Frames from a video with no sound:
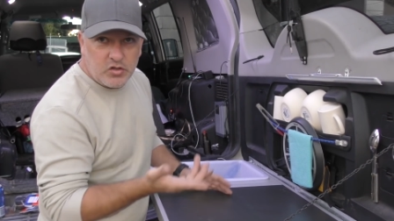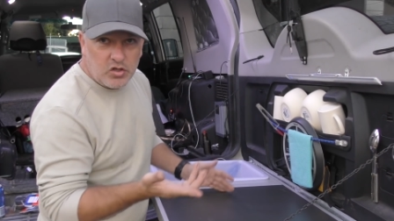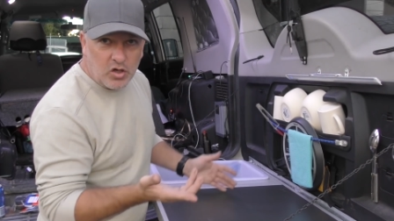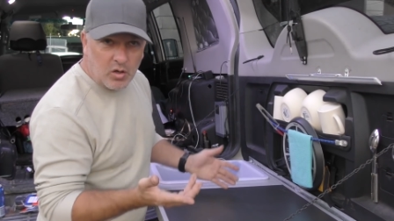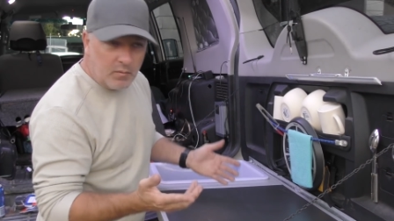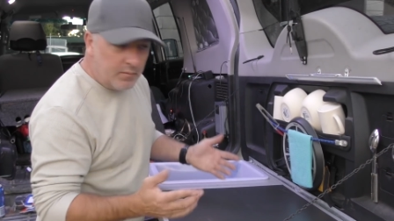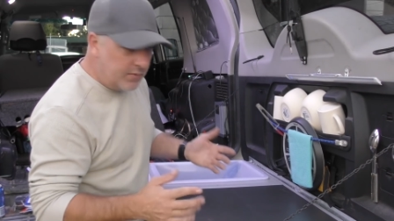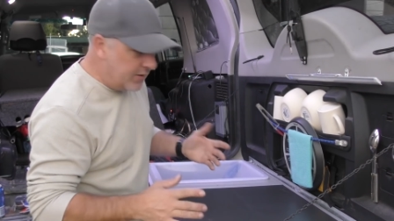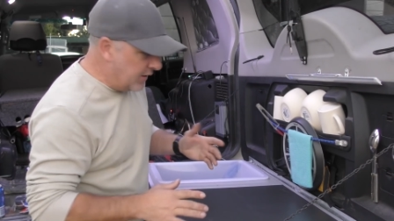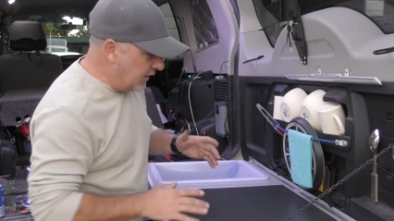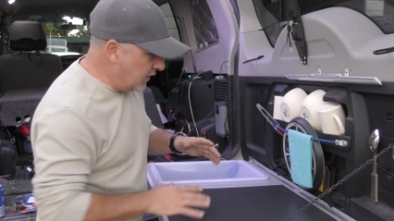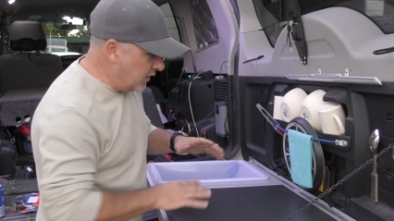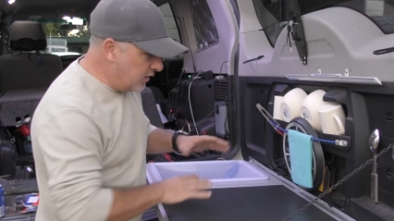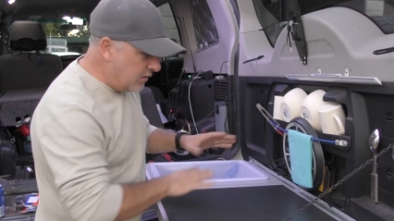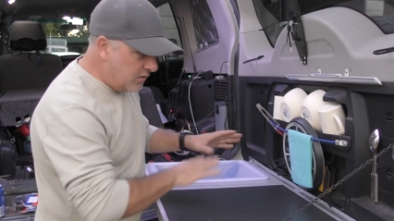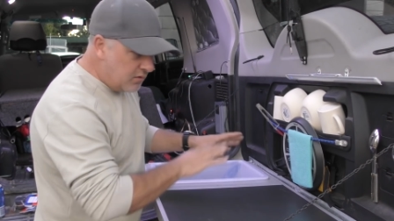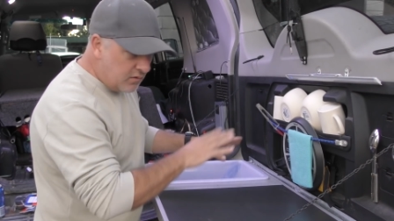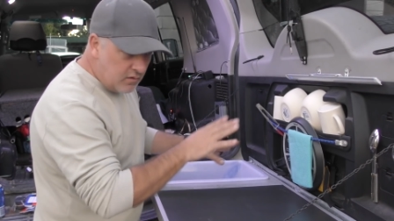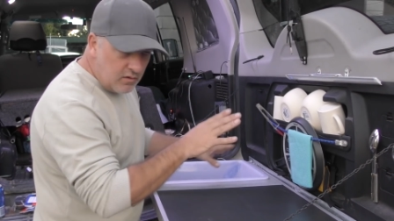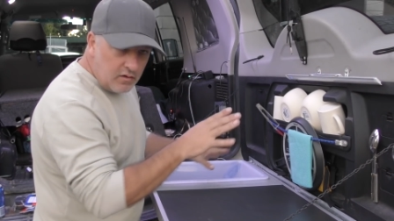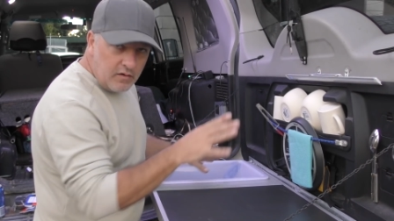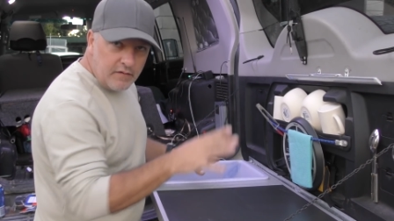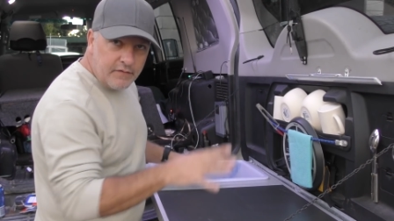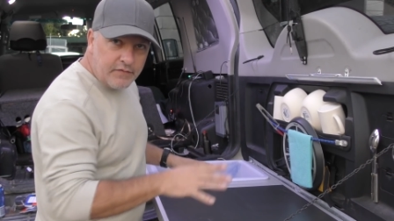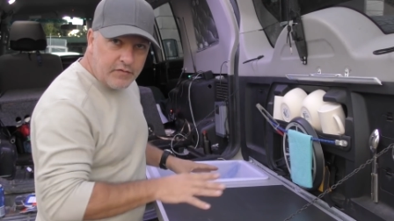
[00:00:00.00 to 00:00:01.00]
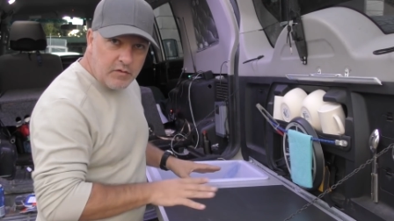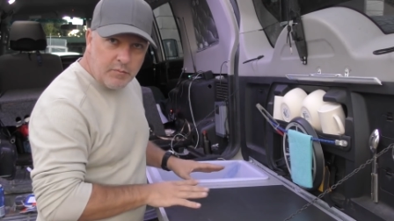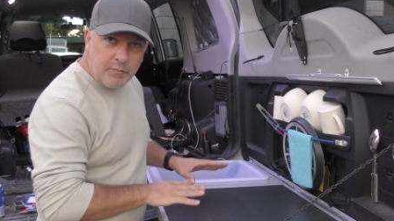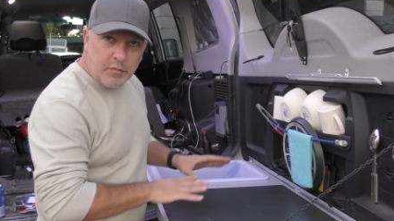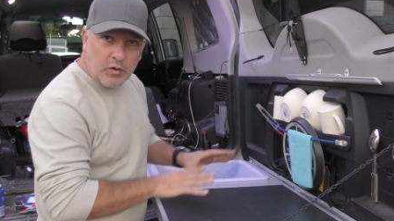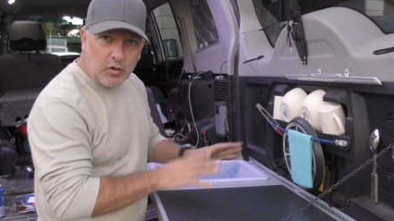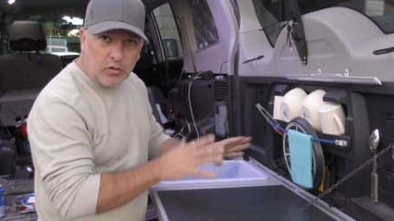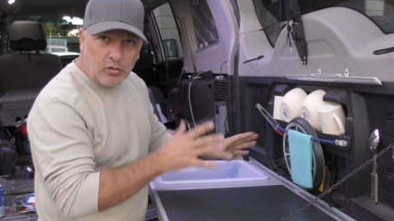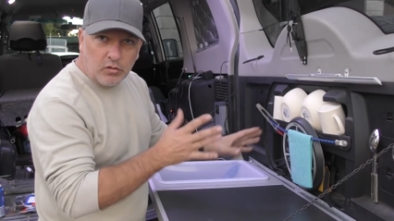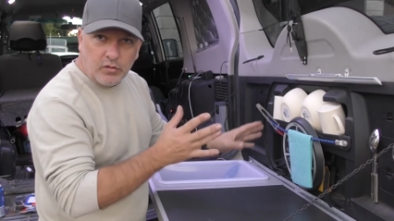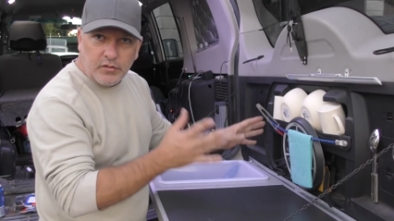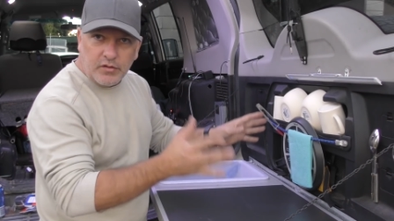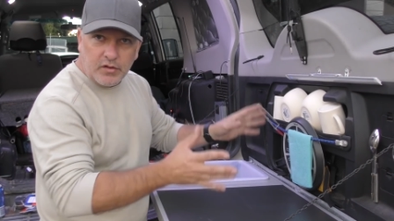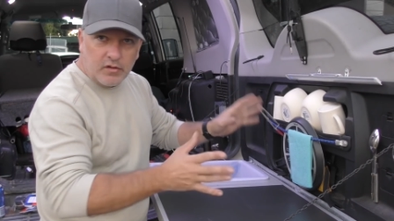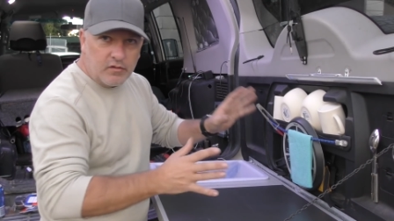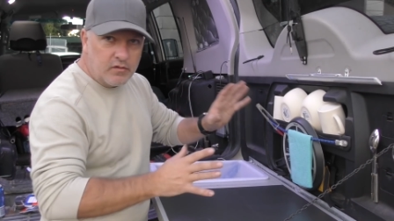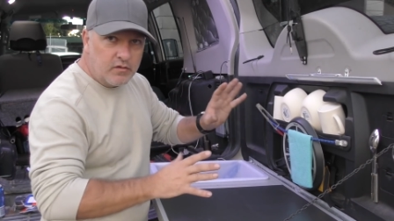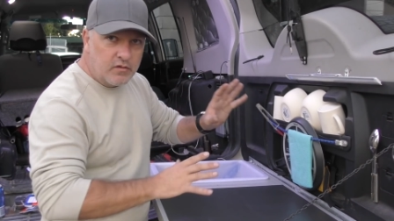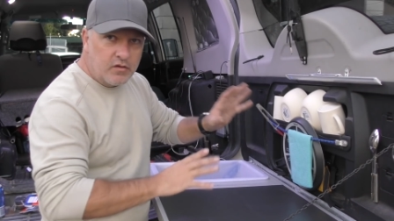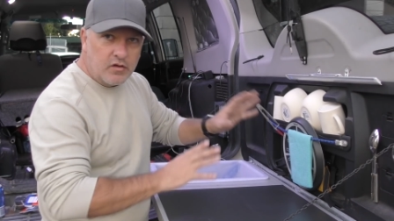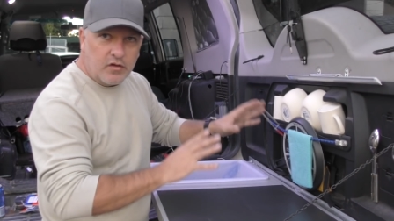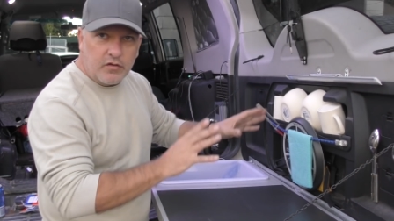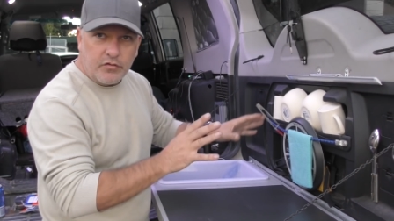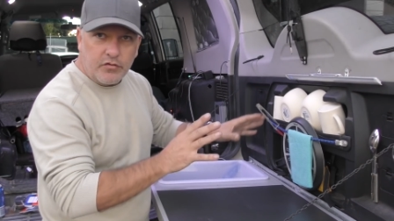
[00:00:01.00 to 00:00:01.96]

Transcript: top there of the build and the